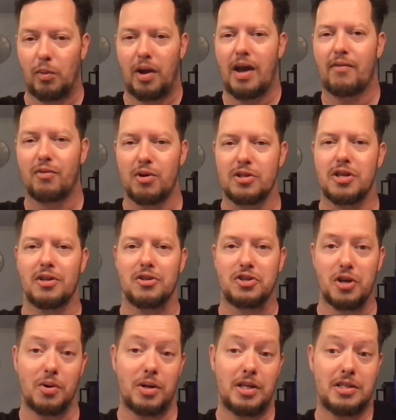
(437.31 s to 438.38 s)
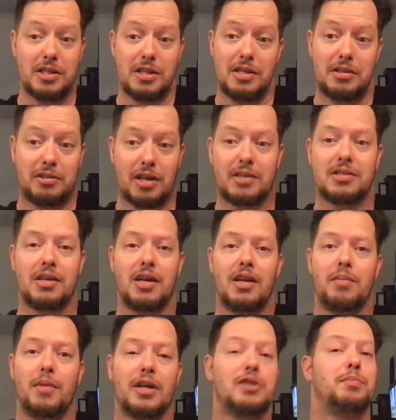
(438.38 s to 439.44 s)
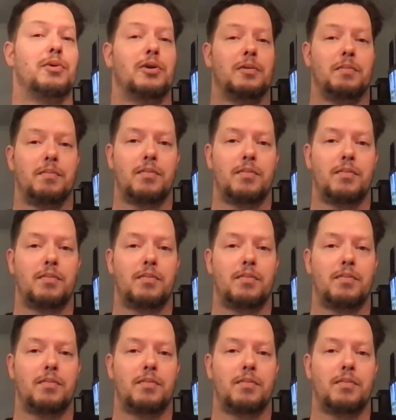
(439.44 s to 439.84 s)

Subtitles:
we have Chris on the show, he's the Texas A&M expert.